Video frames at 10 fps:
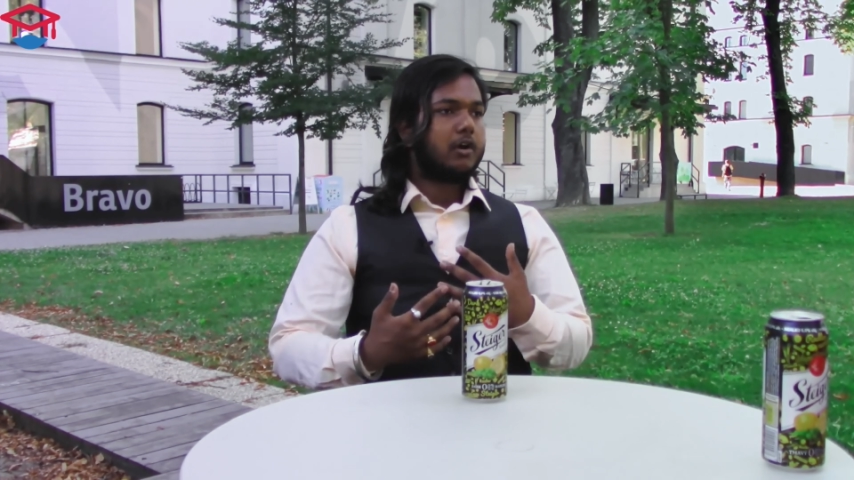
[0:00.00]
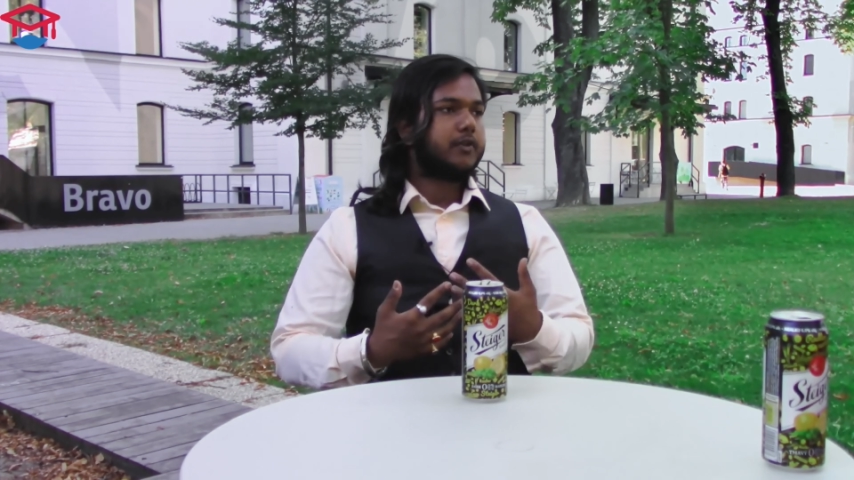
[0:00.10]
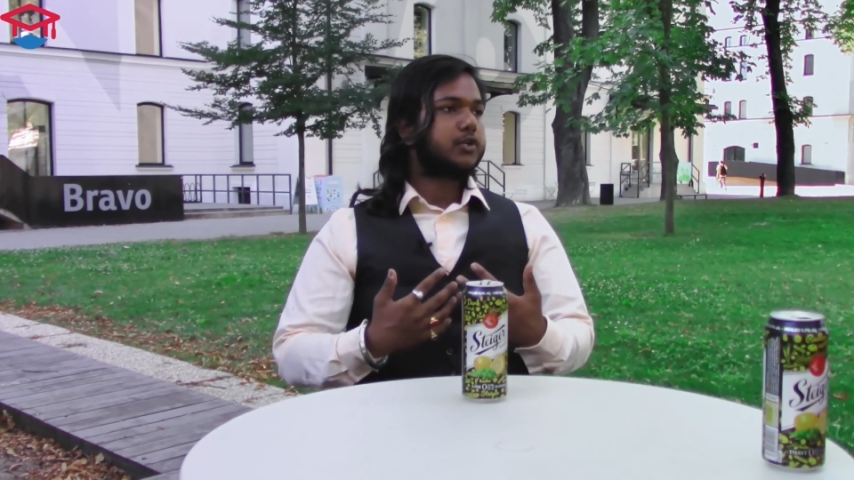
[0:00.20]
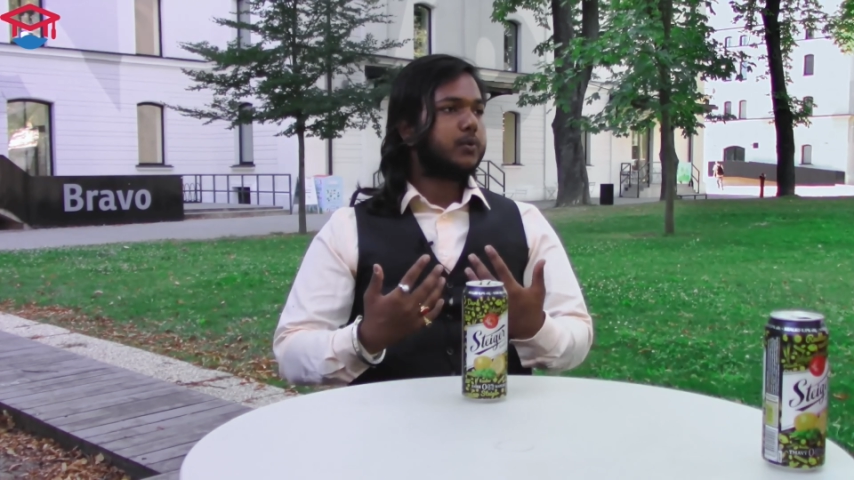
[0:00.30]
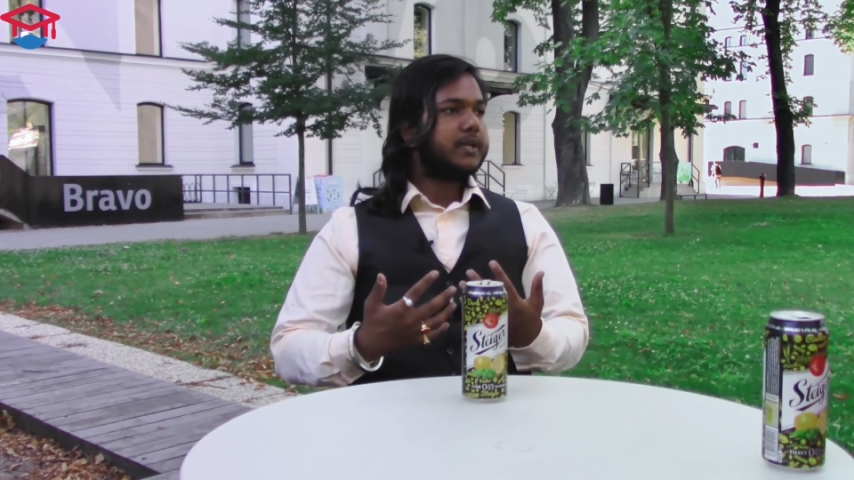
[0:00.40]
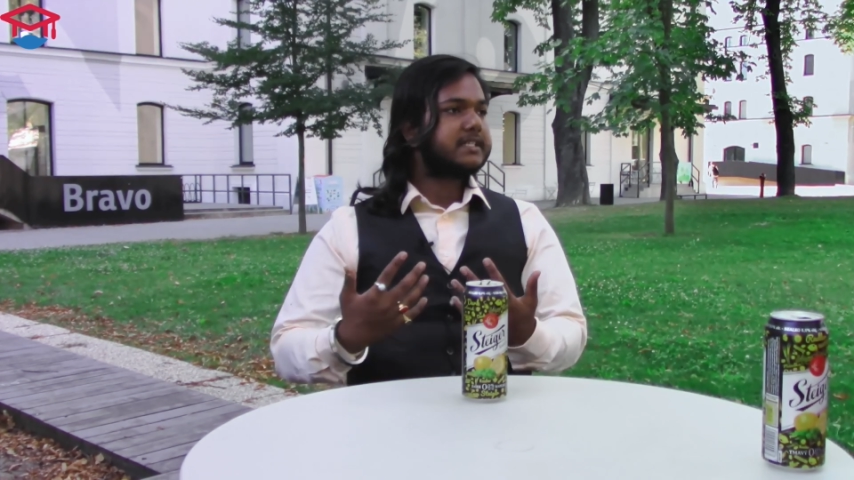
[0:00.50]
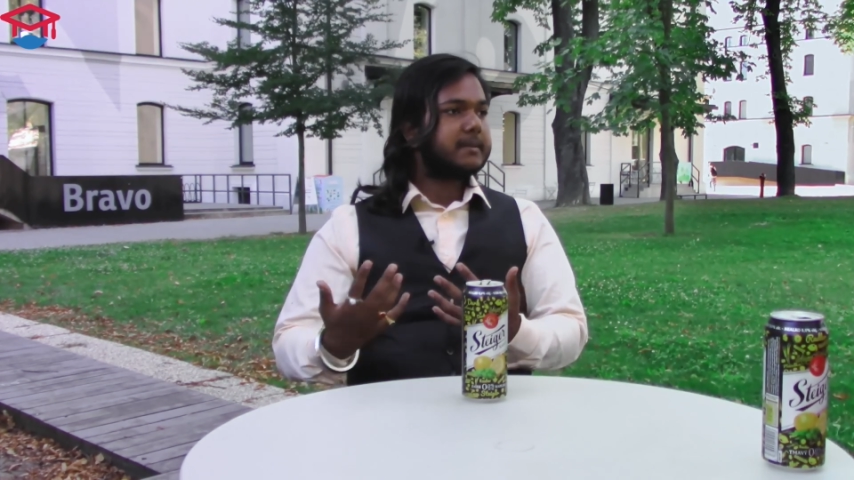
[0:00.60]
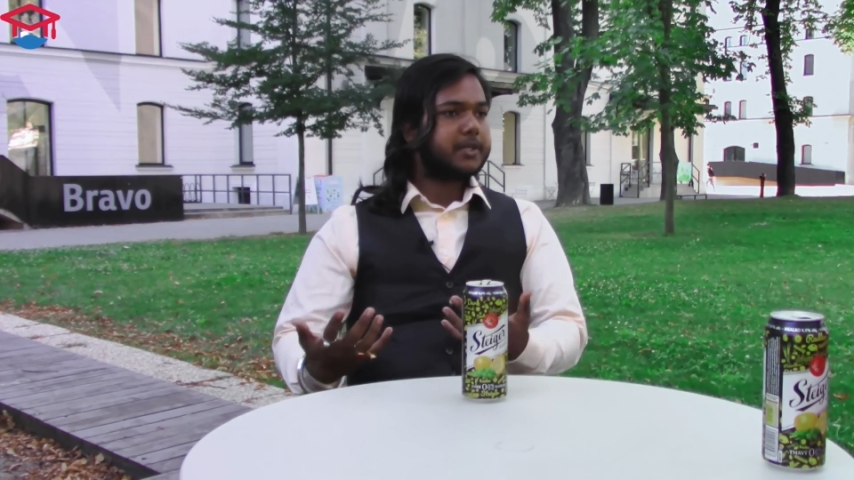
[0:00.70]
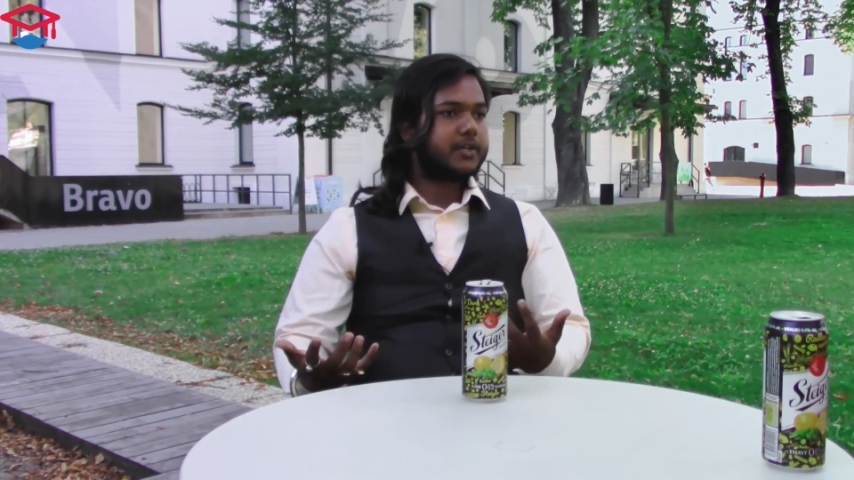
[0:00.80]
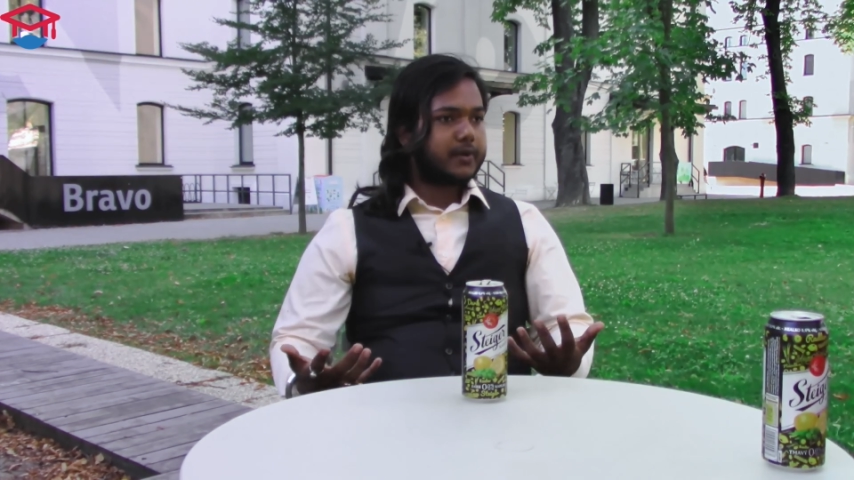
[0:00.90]
for doing
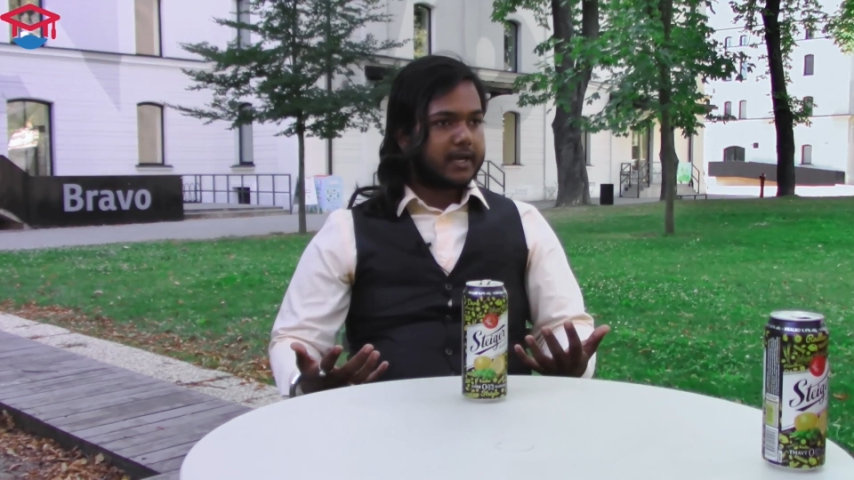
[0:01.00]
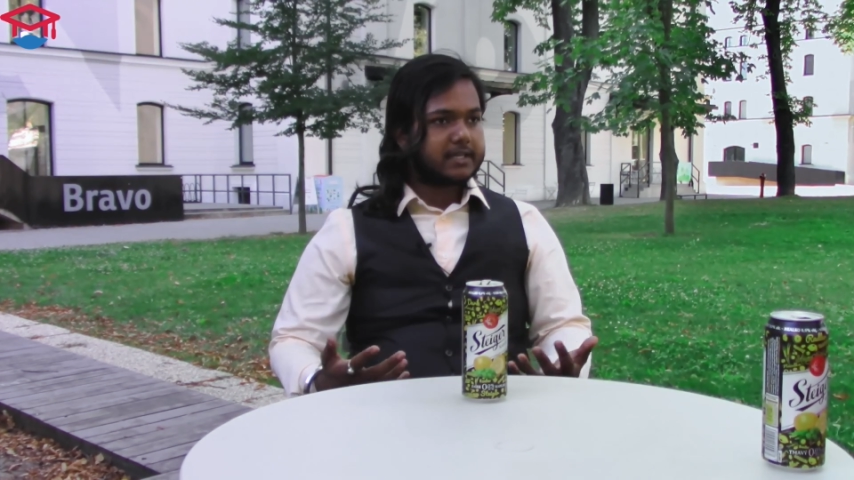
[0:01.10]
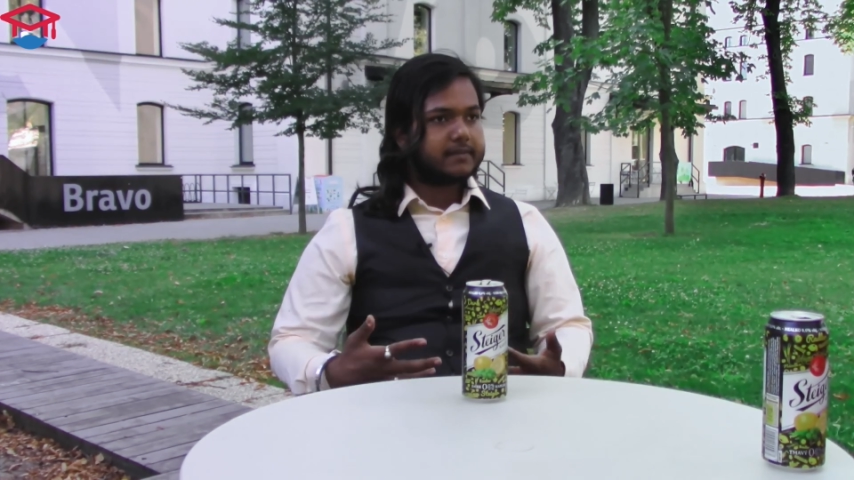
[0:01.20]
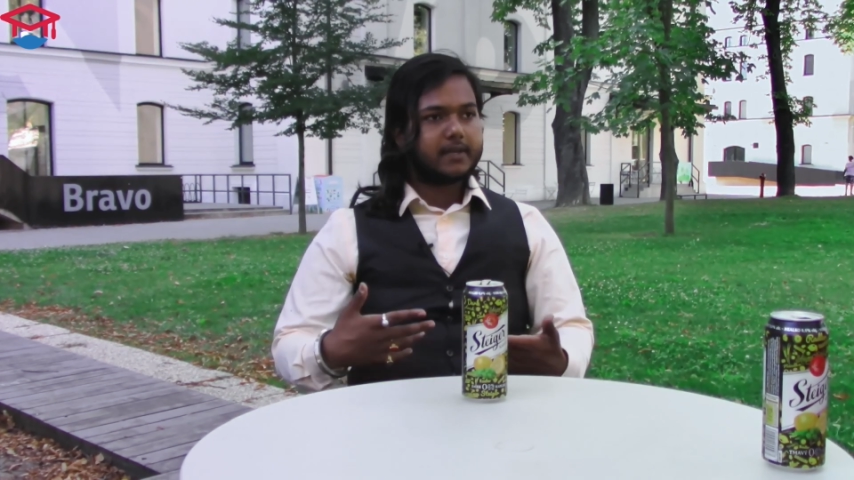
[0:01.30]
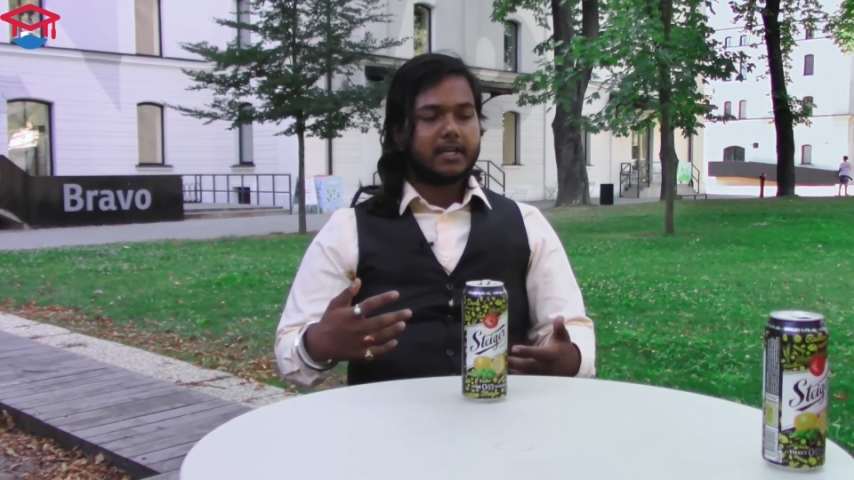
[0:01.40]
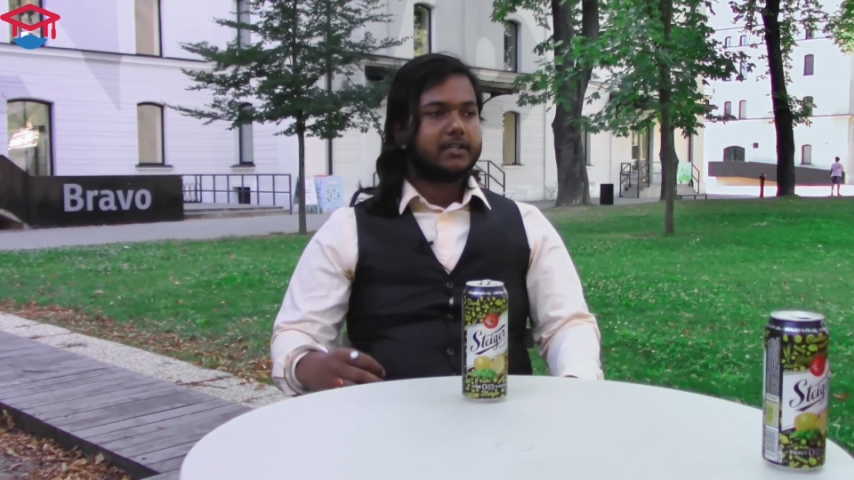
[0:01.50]
something creative,